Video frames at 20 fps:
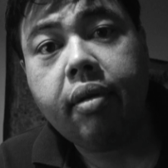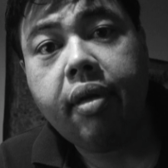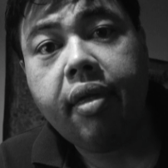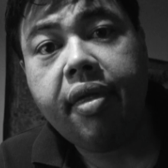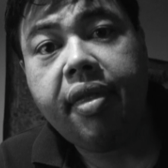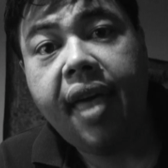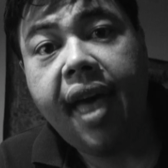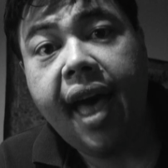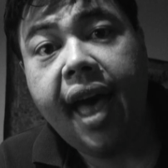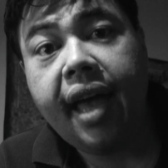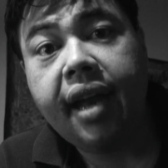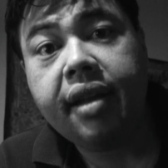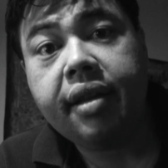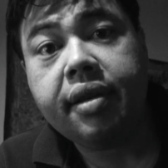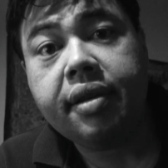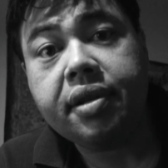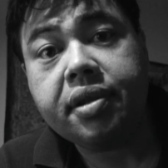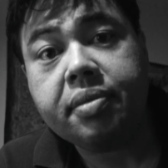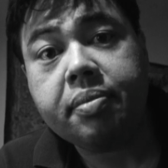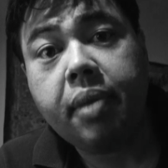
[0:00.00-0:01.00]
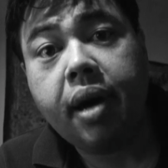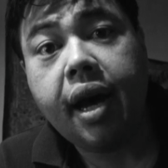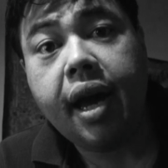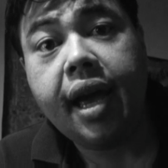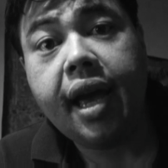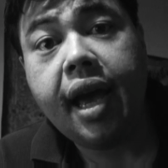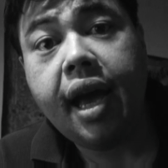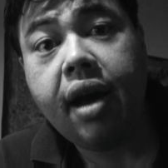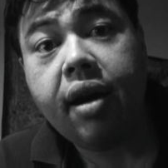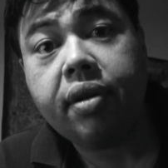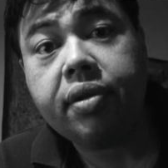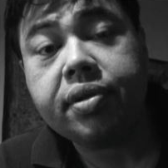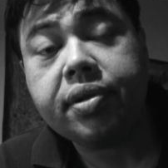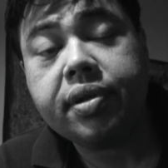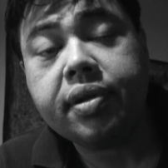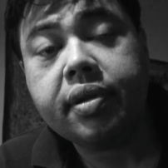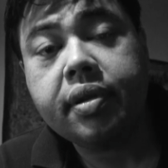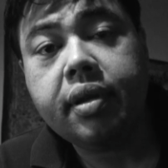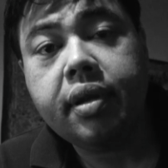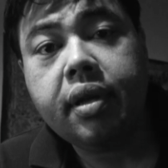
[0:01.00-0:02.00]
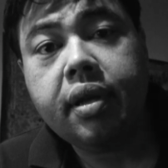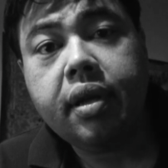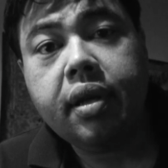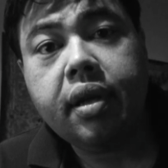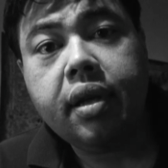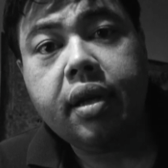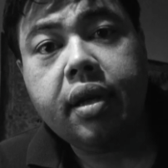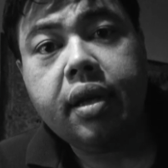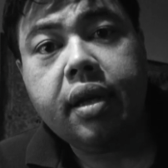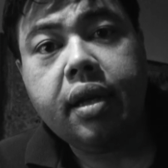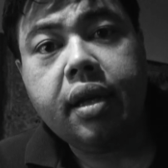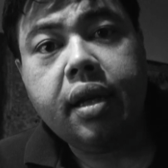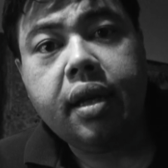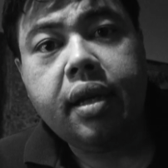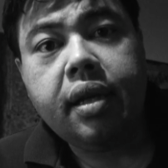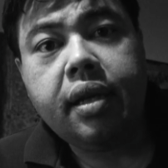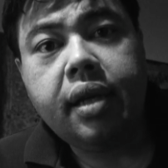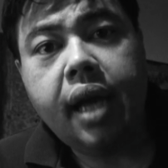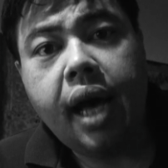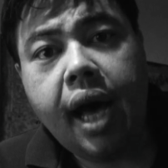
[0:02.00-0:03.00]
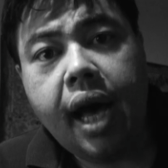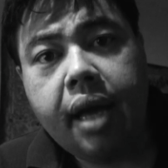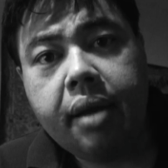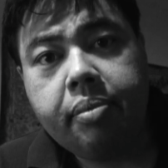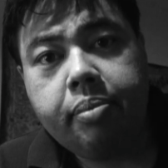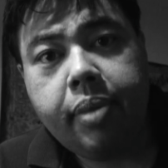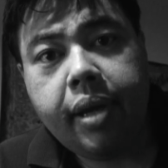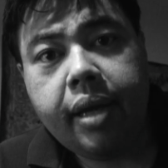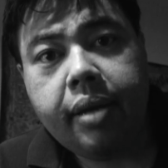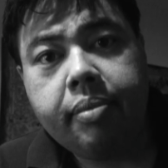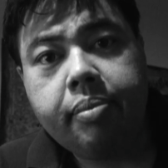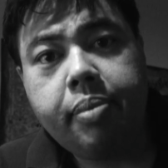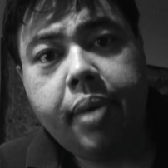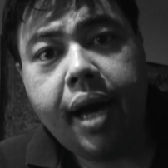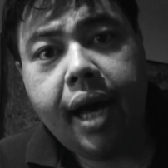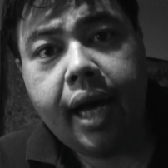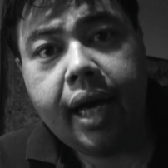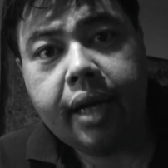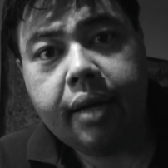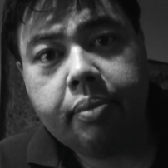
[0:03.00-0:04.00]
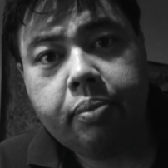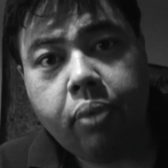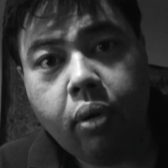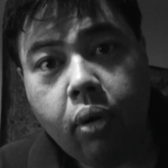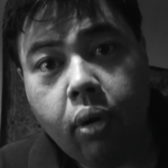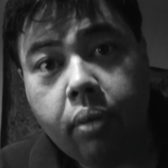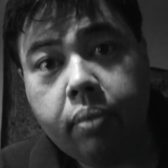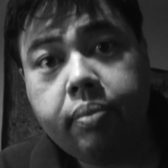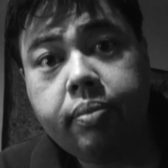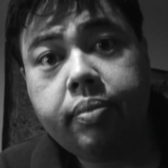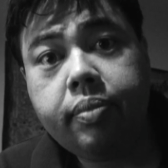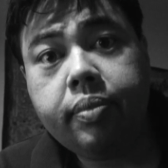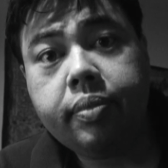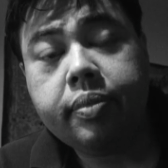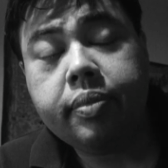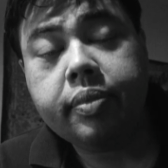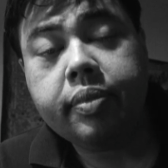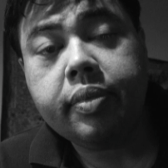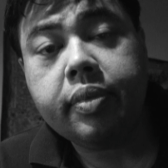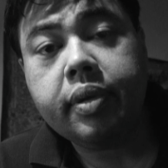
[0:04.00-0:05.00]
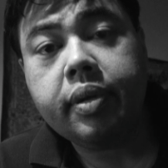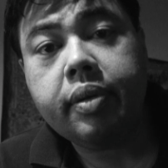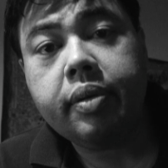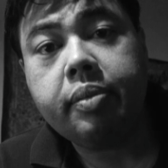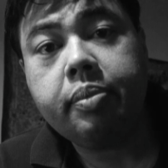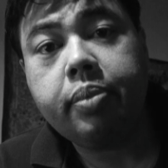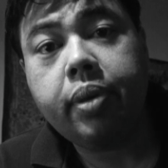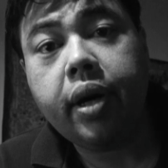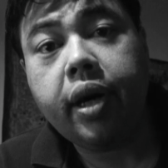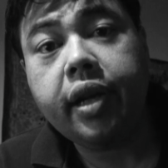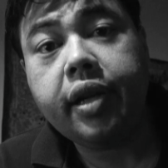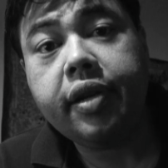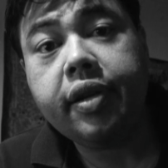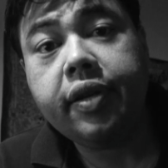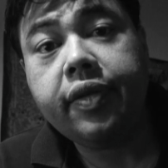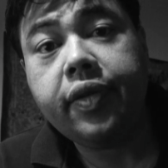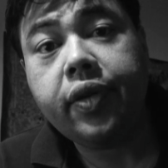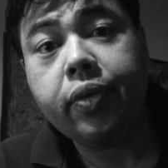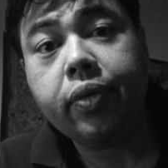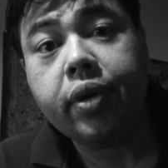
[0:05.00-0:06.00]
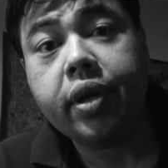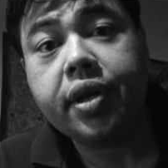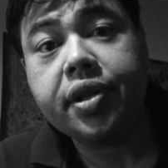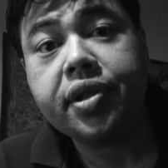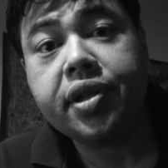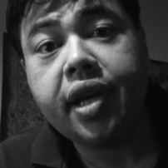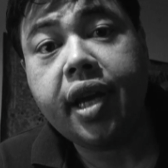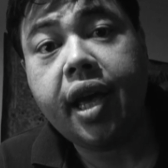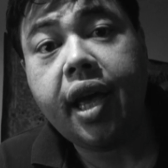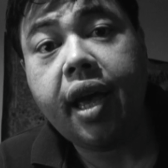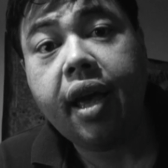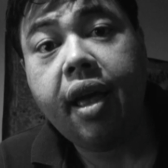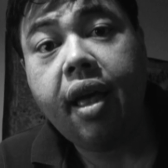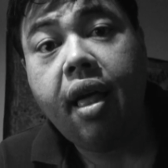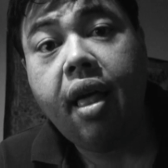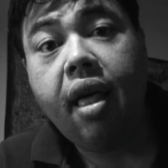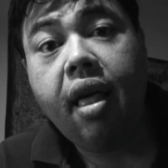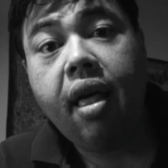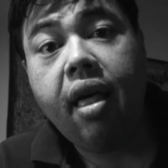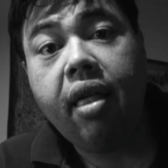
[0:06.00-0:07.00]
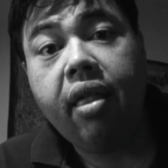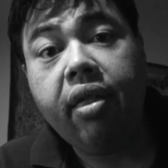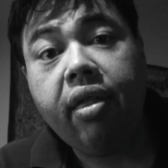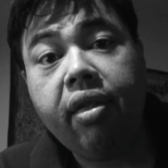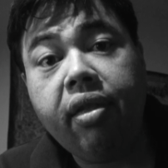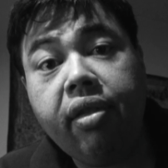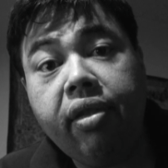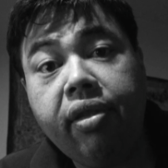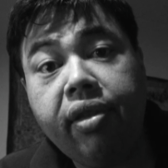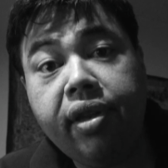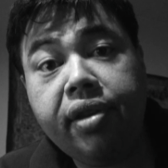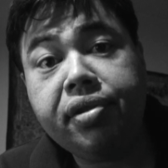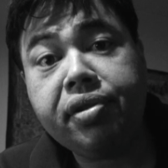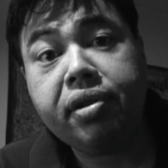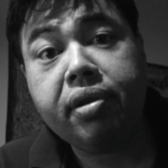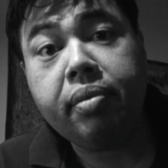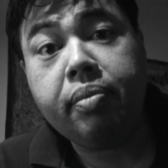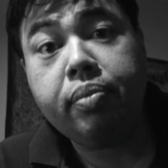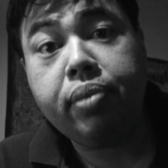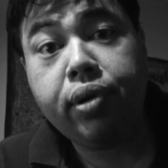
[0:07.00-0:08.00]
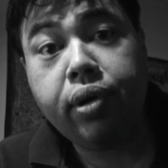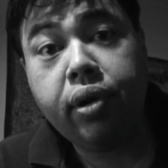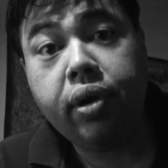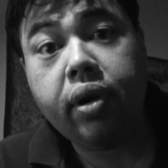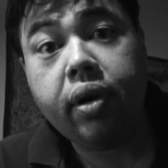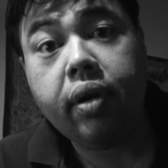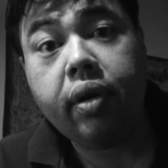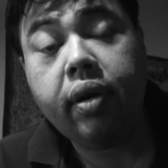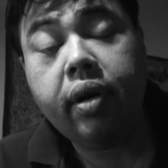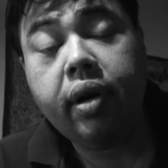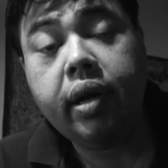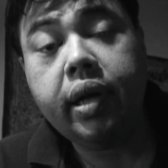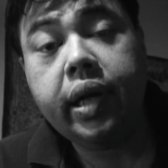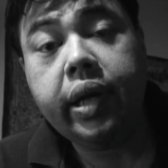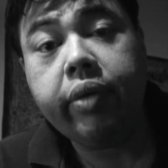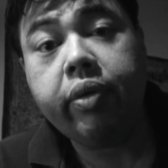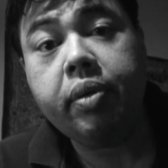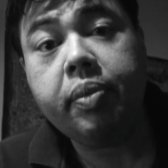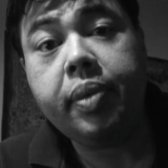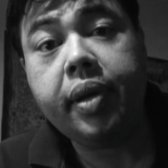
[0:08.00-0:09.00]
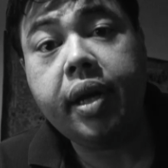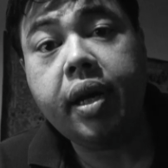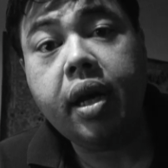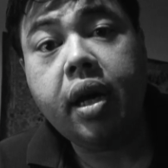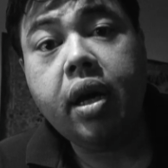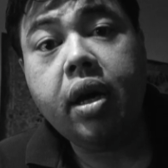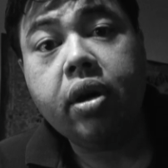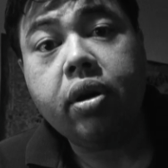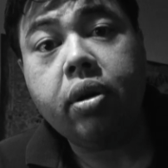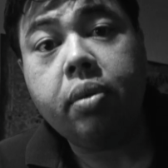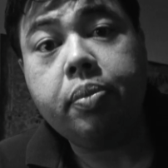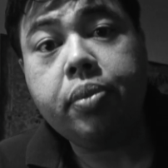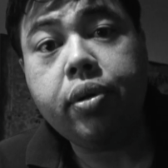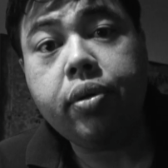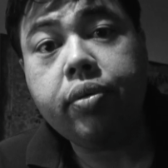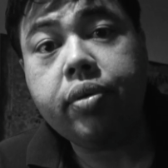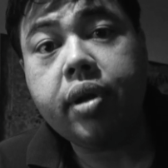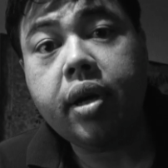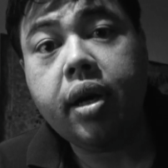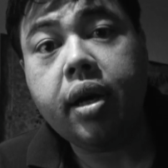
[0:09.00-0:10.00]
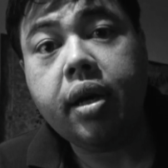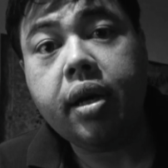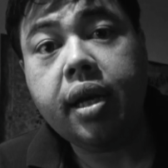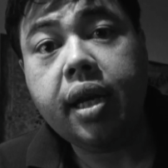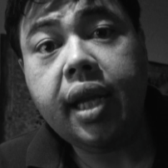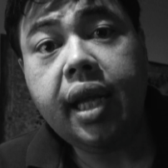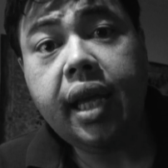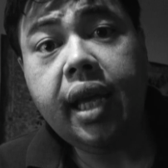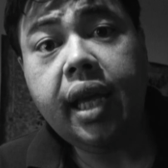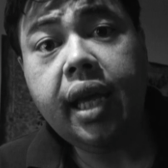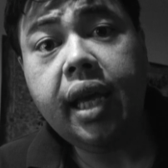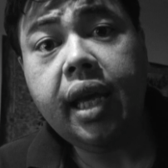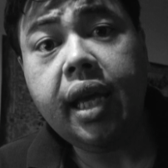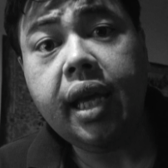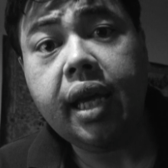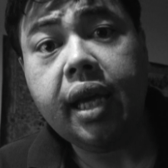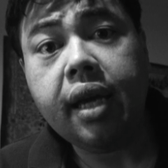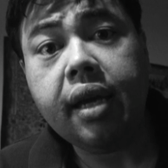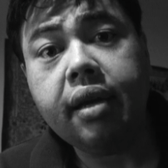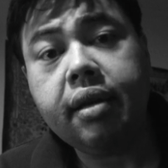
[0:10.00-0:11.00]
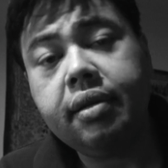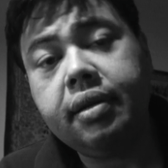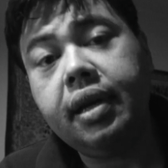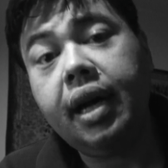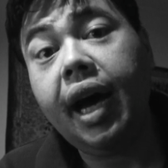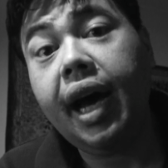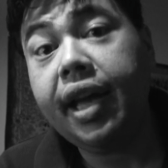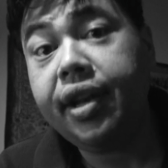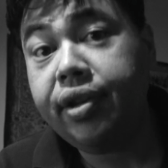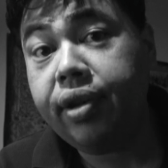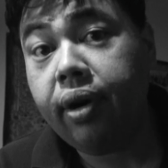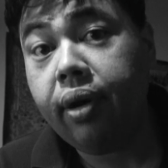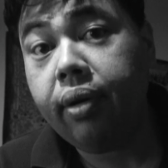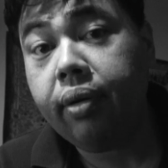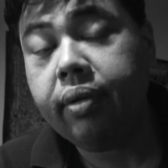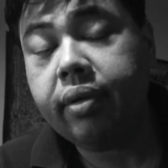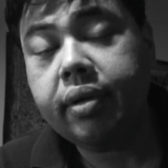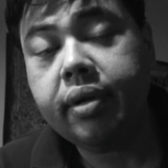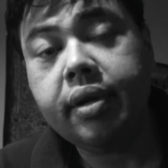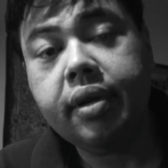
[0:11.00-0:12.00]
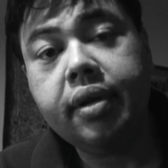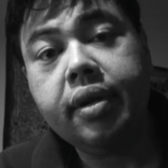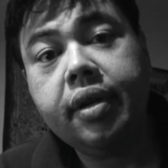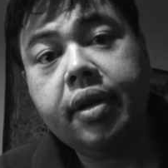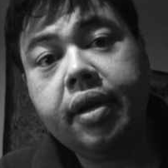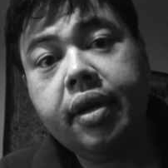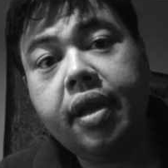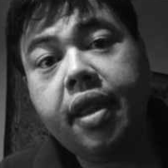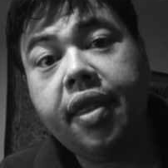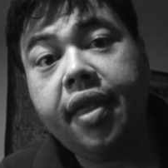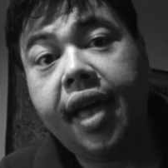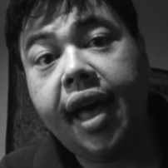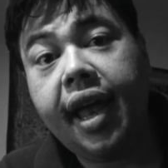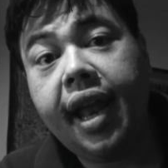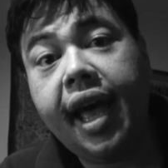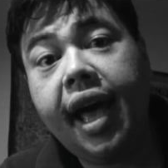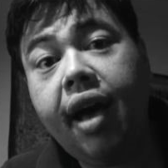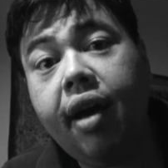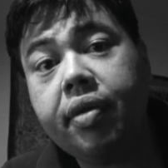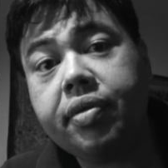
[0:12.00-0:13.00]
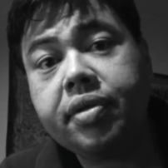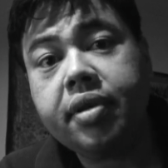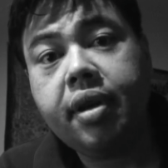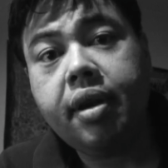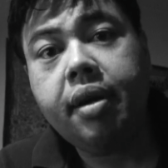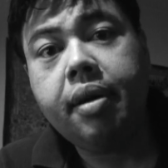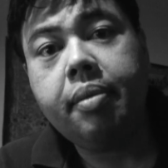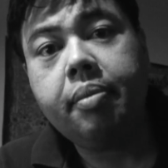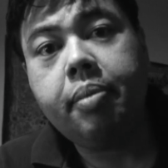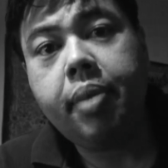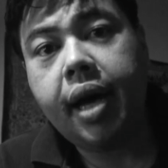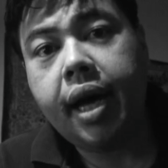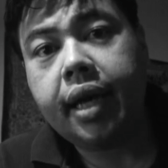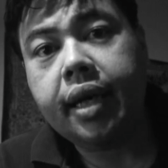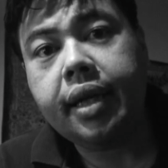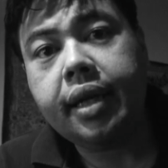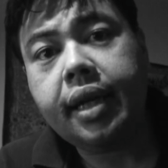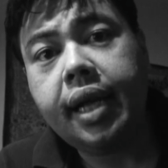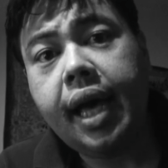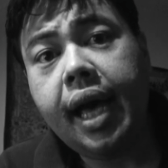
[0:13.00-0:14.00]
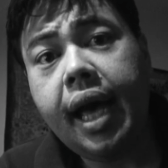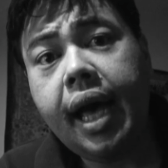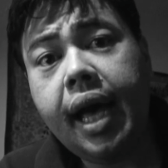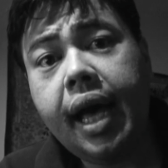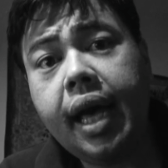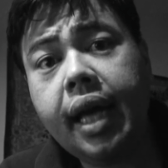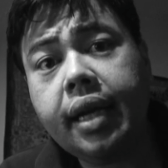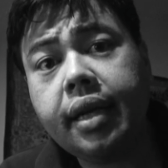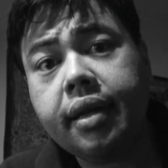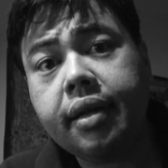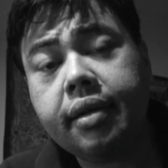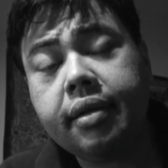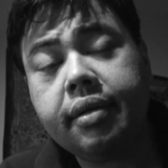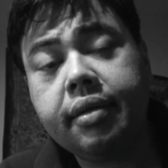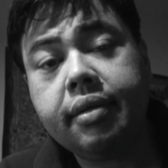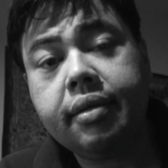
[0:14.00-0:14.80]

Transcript: That is my house. Nan pen pan pom. But if you were going to say this computer, it would be computer ni, high tone. That house, pan nan.